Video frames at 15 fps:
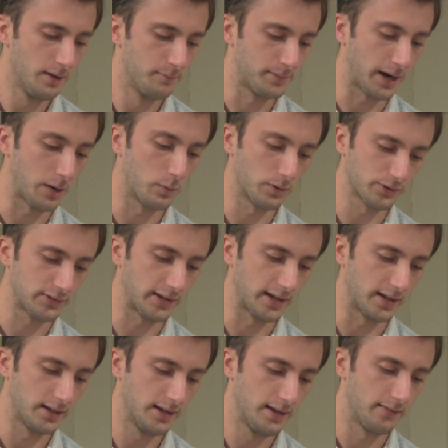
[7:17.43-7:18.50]
But I will
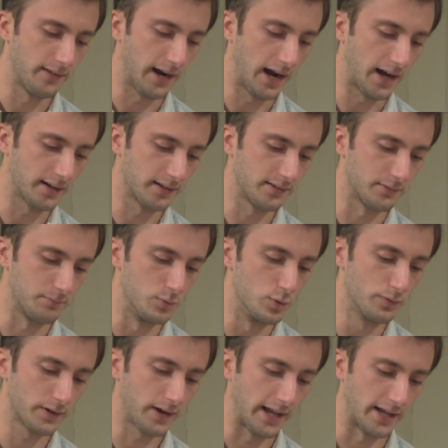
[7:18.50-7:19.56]
say that Anna is a
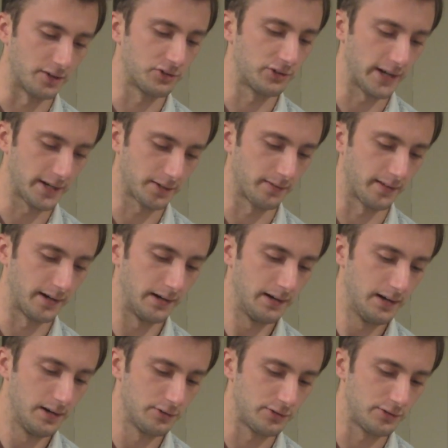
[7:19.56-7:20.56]
mover and a shaker there.